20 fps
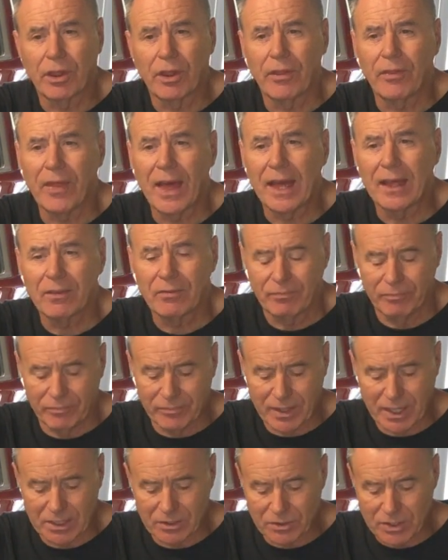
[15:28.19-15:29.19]
that that
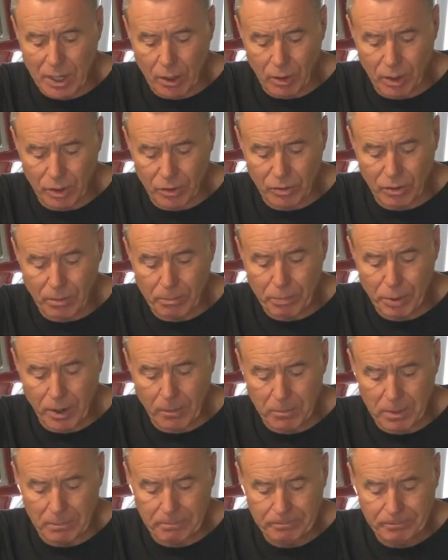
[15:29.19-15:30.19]
is no longer a
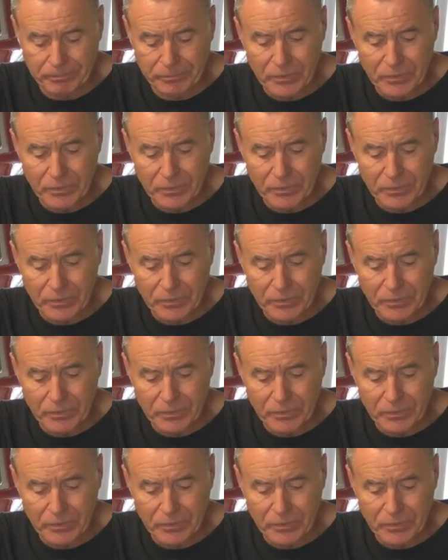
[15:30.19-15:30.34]
problem.